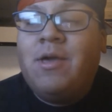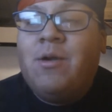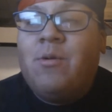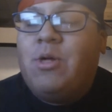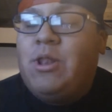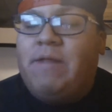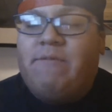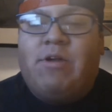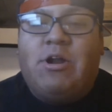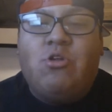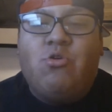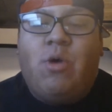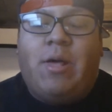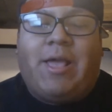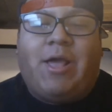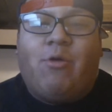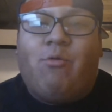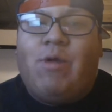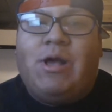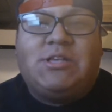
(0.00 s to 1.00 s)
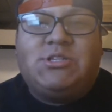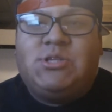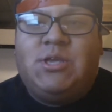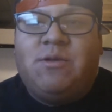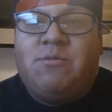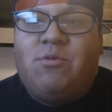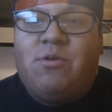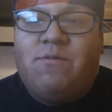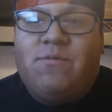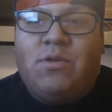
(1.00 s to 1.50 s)
Whenever I do like a
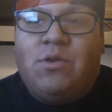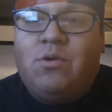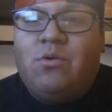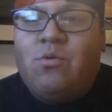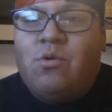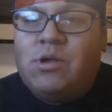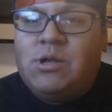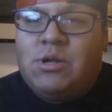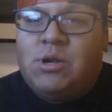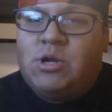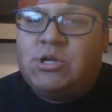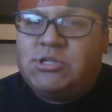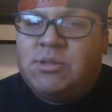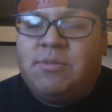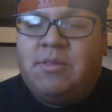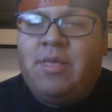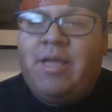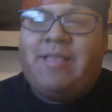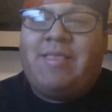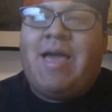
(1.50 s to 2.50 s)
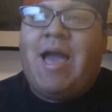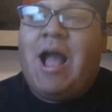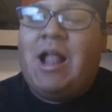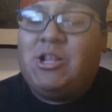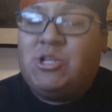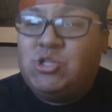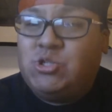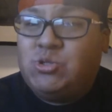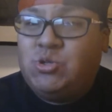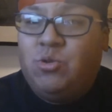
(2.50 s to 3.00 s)
wrestling review or something like that, I
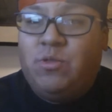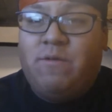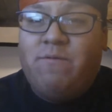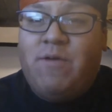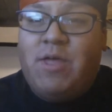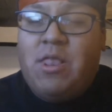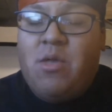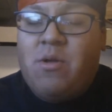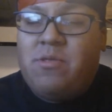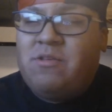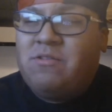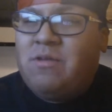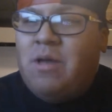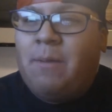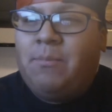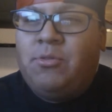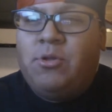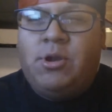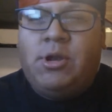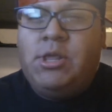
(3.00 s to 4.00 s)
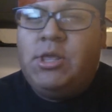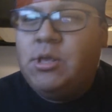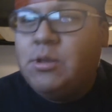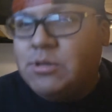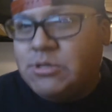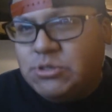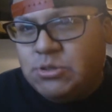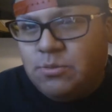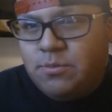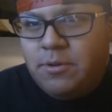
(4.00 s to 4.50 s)
just do the video and just upload it to
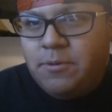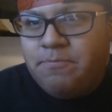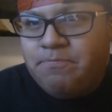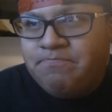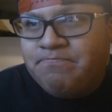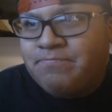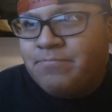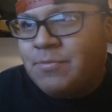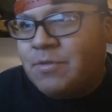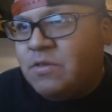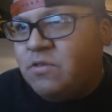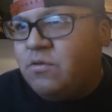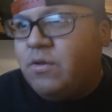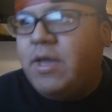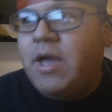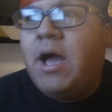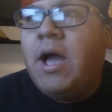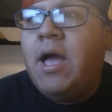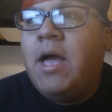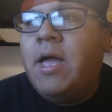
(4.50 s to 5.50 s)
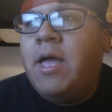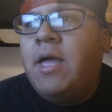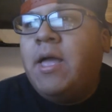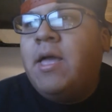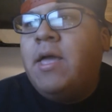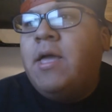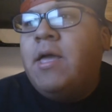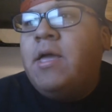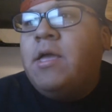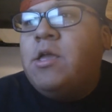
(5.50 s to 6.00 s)
YouTube. So yeah.
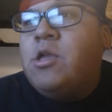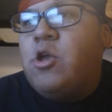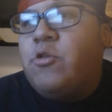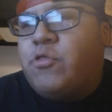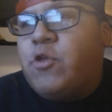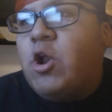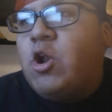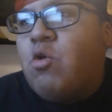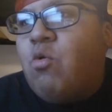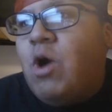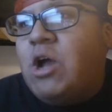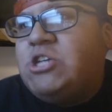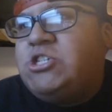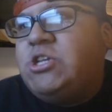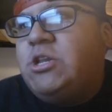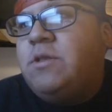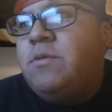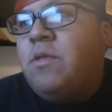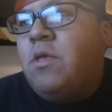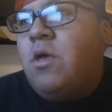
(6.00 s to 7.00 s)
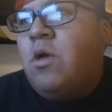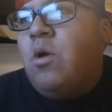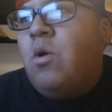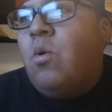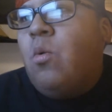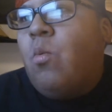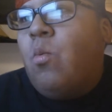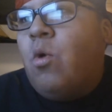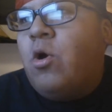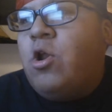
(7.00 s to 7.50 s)
Your third question,
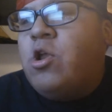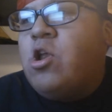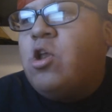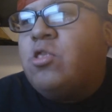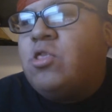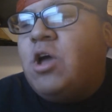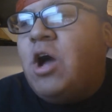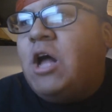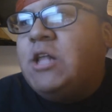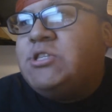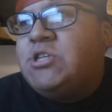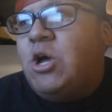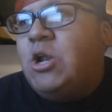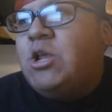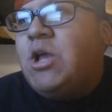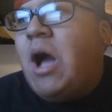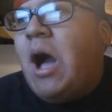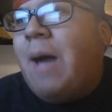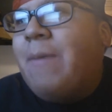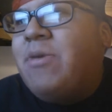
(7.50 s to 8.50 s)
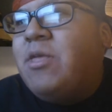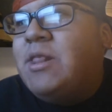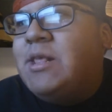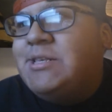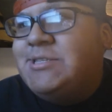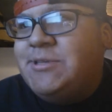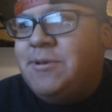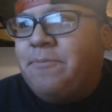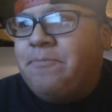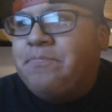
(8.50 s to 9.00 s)
what are your thoughts on
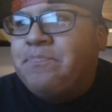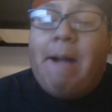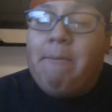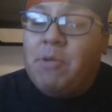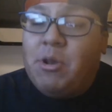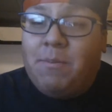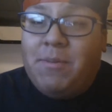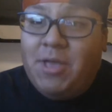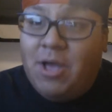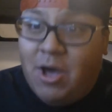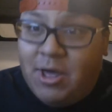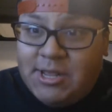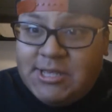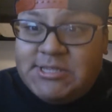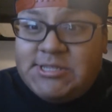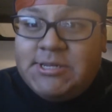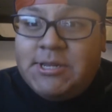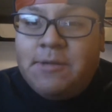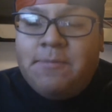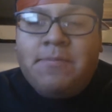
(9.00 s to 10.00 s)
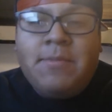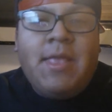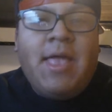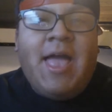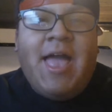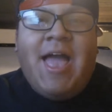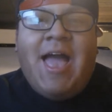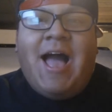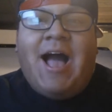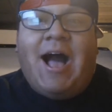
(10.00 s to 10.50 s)
communism? I'm going to be honest.
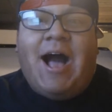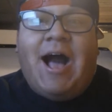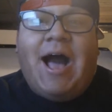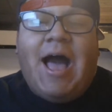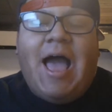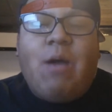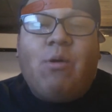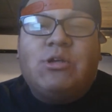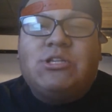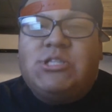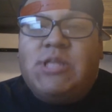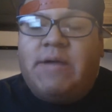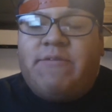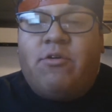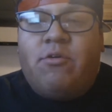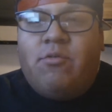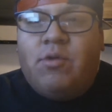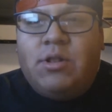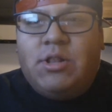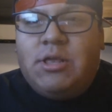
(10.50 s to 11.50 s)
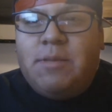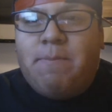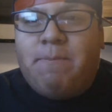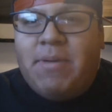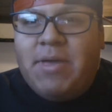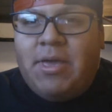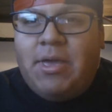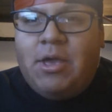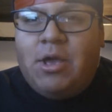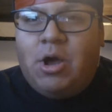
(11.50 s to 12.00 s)
I was never really
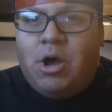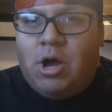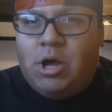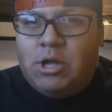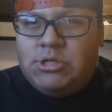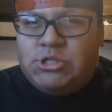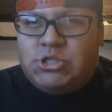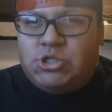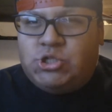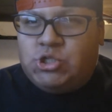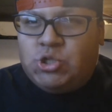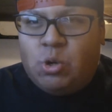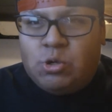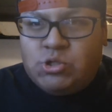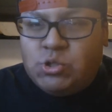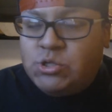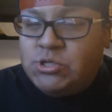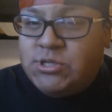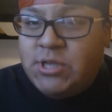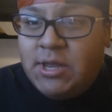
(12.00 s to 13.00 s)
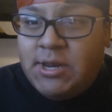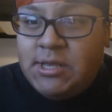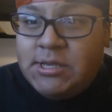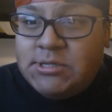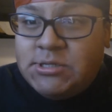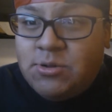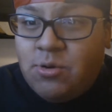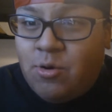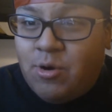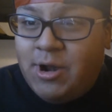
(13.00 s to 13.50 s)
big on social
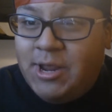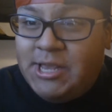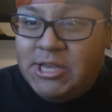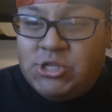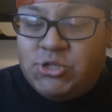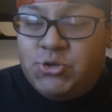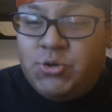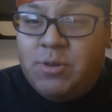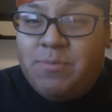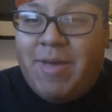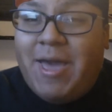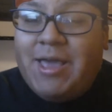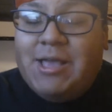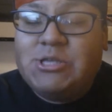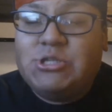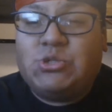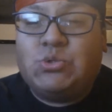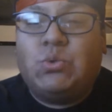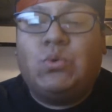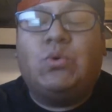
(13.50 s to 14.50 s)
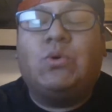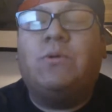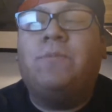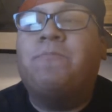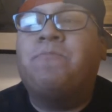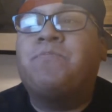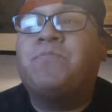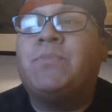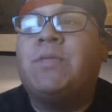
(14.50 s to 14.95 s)
studies or history back in school.